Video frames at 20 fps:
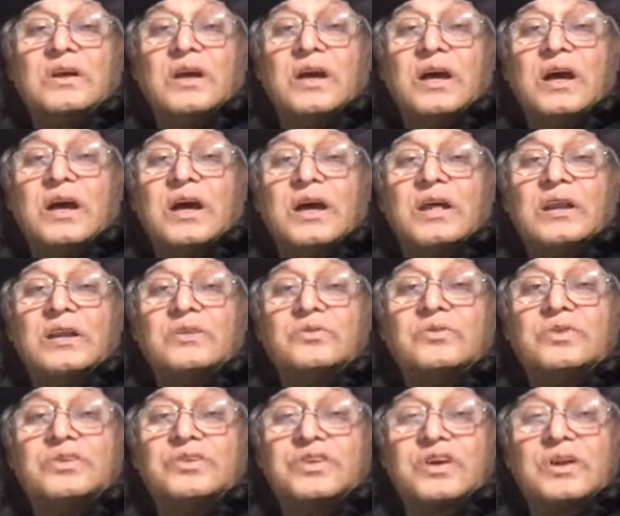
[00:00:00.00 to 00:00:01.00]
And
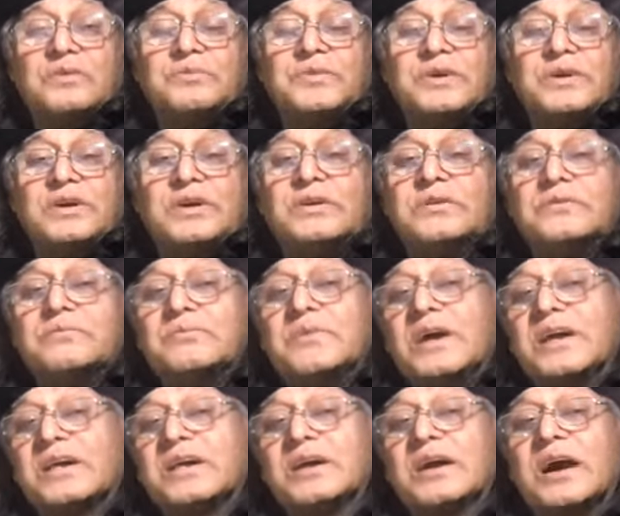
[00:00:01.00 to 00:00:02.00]
we shall be
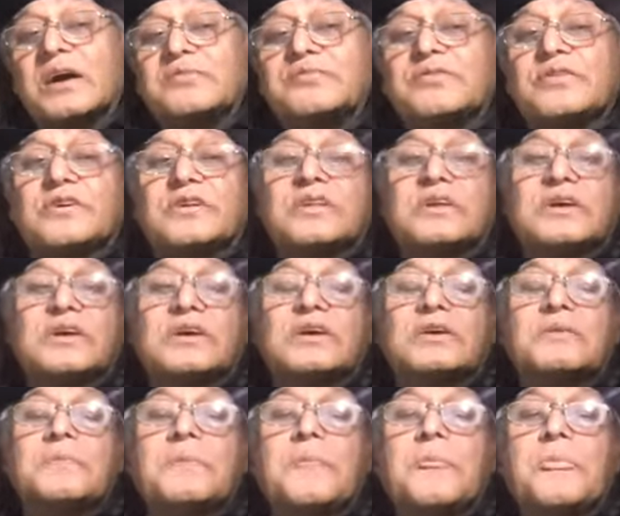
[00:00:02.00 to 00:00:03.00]
making up for the